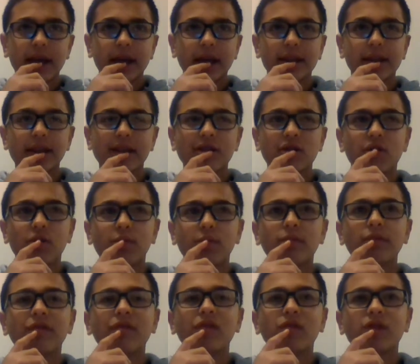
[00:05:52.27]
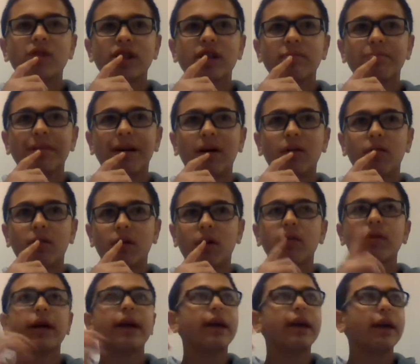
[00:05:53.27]
this whole movie was just about,
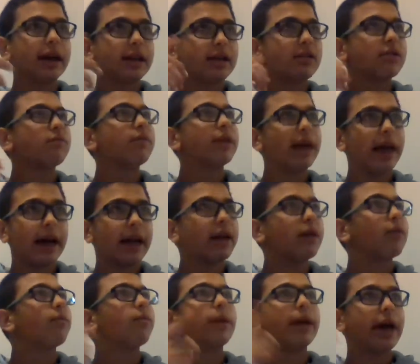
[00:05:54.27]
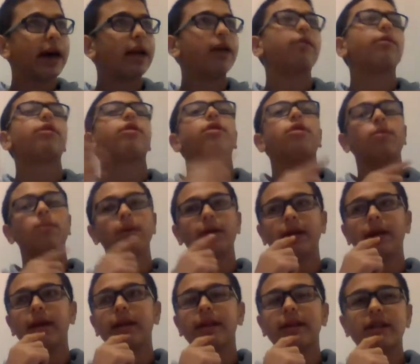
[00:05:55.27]
okay, yes, we get it, you're
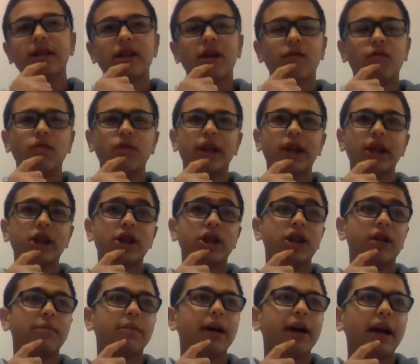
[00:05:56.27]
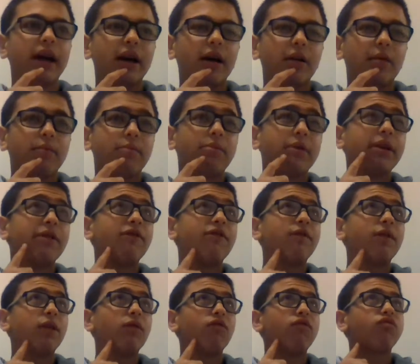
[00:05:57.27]
in this tough relationship. But it
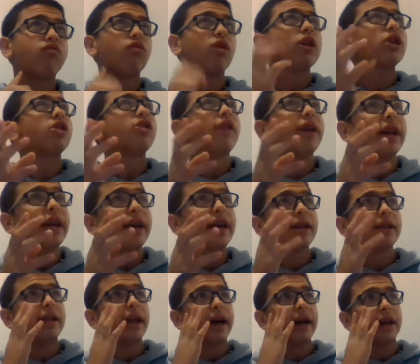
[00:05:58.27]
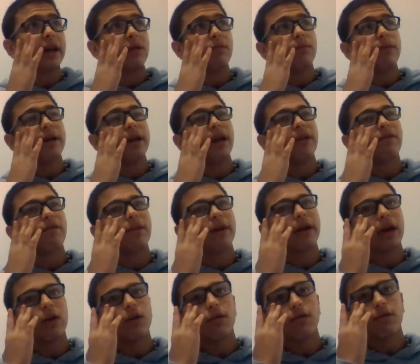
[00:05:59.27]
felt frustrating in that he would never
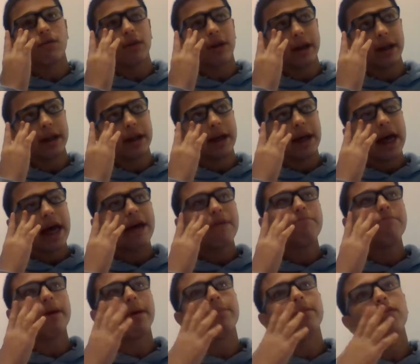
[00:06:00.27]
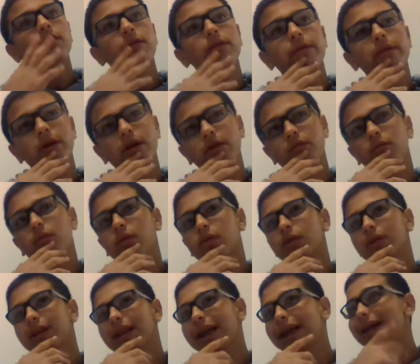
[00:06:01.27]
get over it. And maybe we could
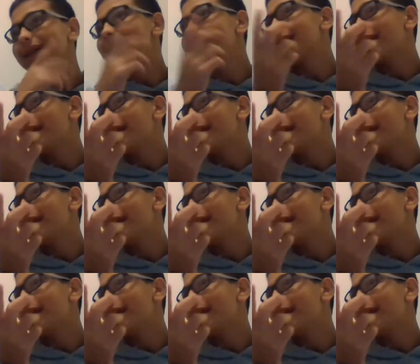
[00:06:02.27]
relate to